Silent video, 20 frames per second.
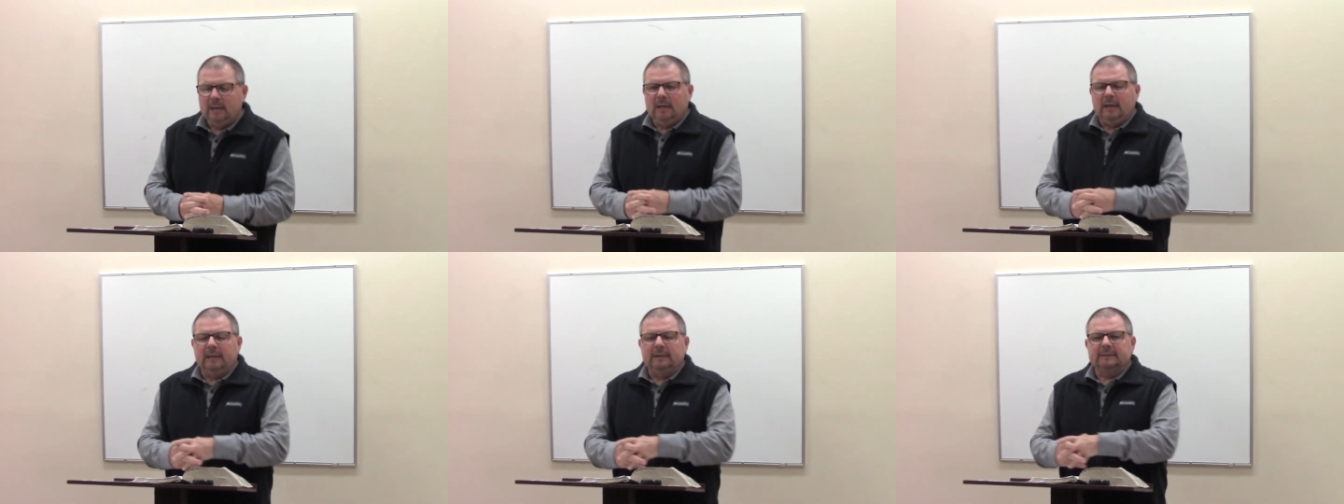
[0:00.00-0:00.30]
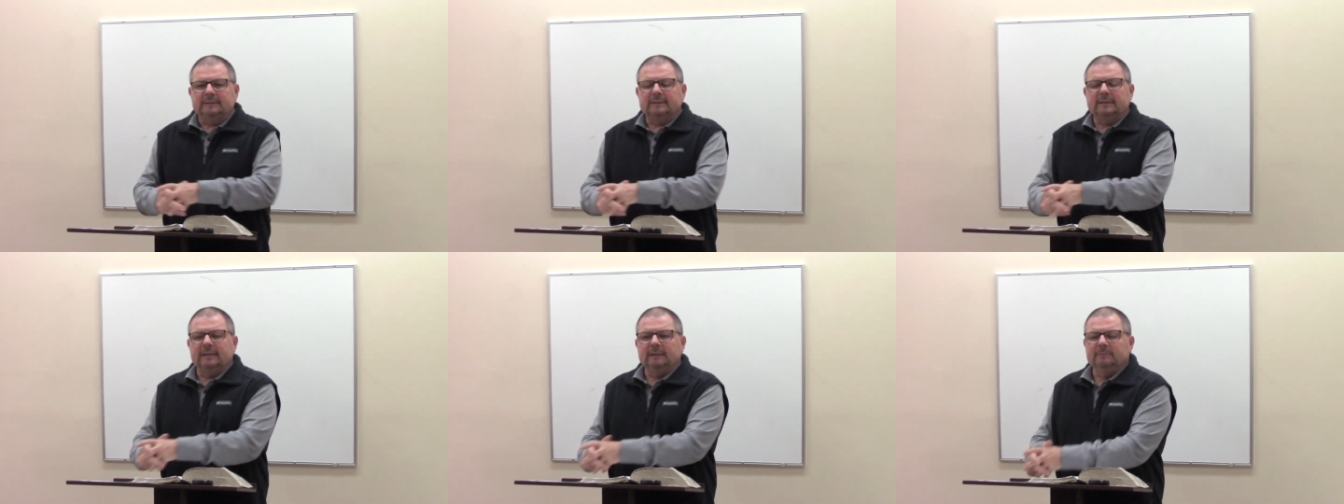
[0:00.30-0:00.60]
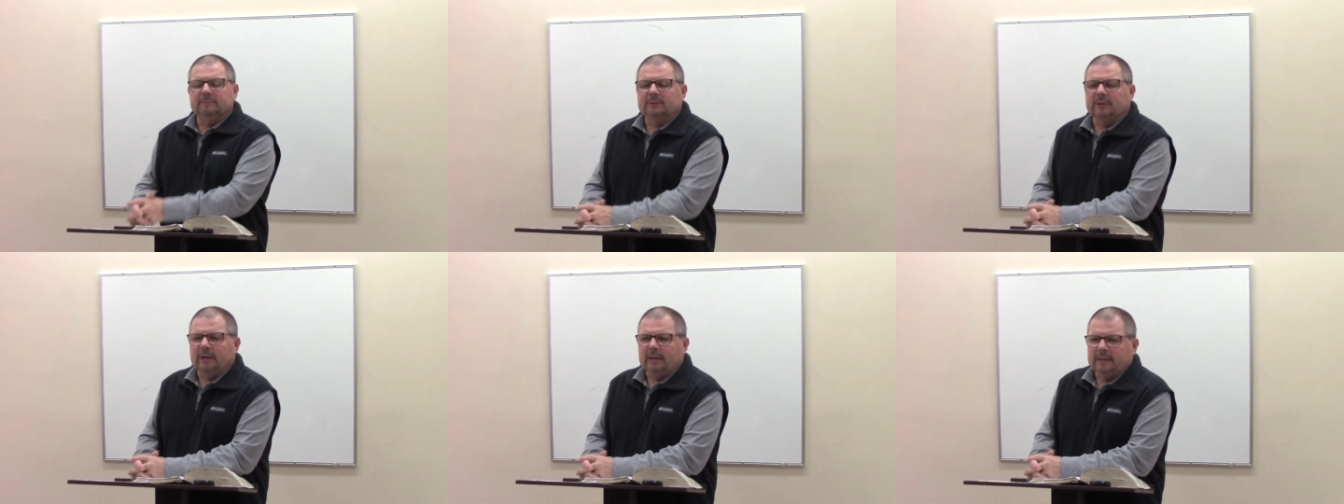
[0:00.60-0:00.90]
It
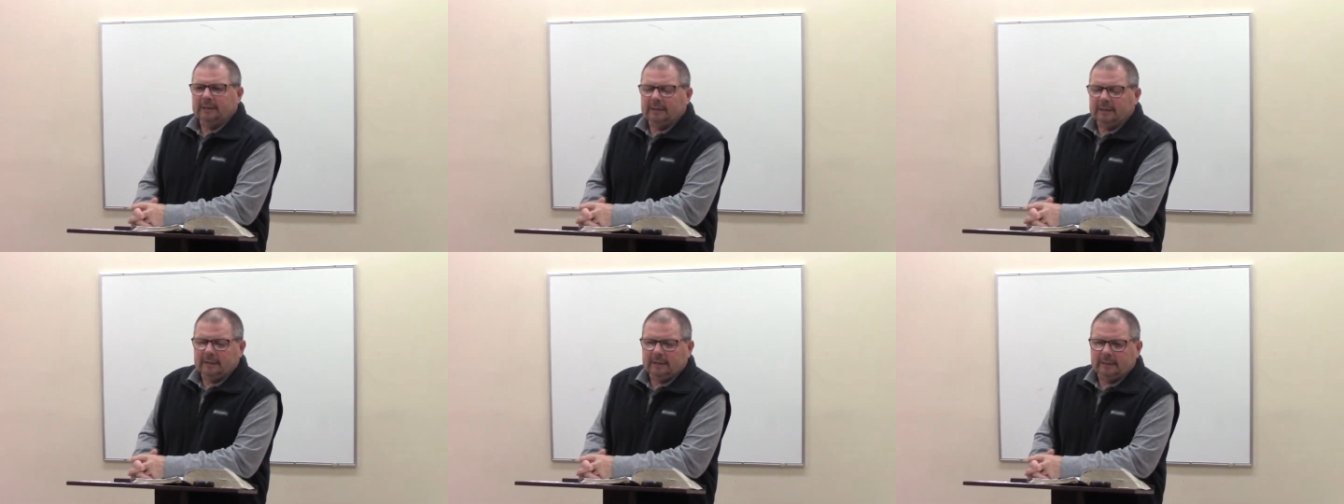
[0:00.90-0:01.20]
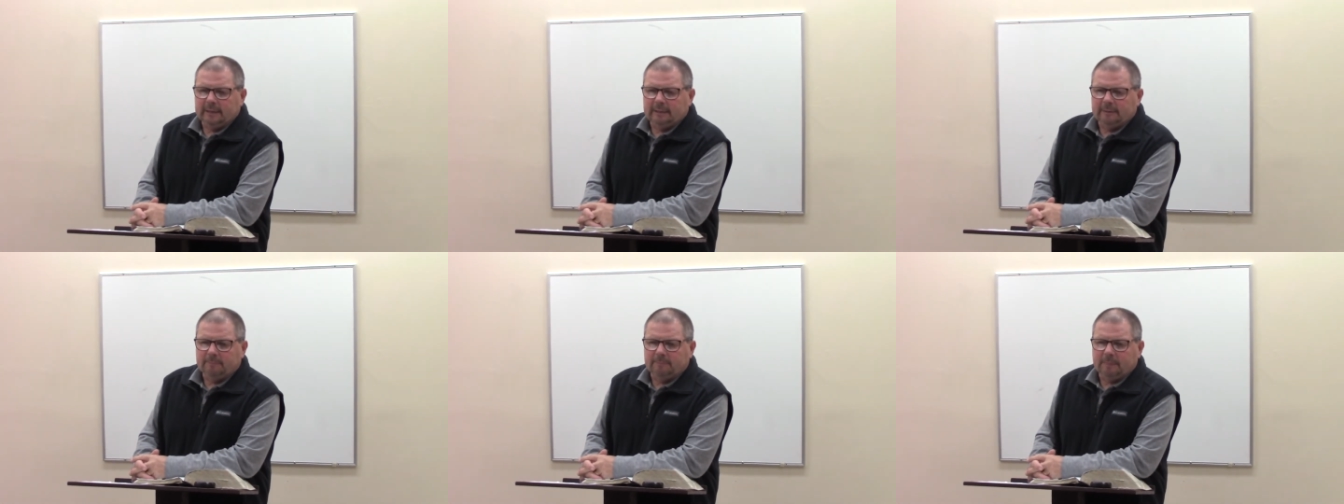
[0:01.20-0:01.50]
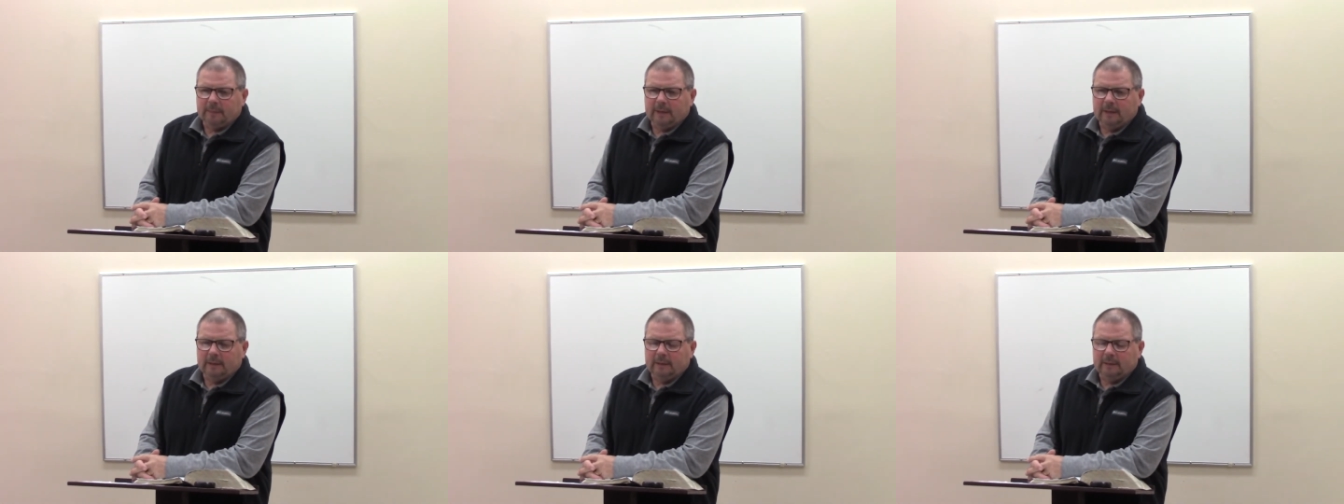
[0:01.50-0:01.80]
seems like uh,
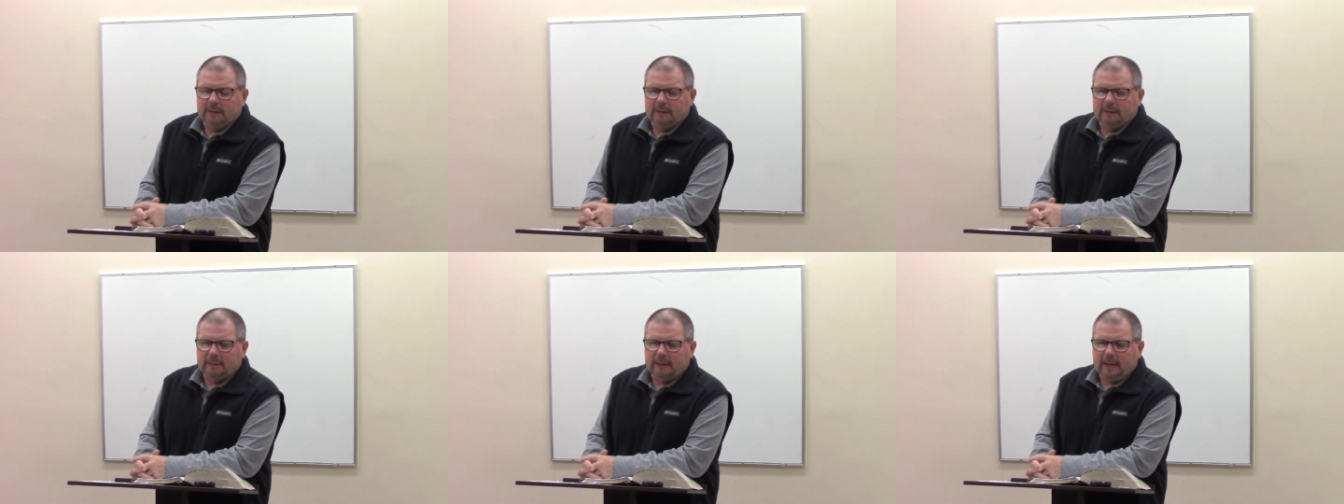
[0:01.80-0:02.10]
uh,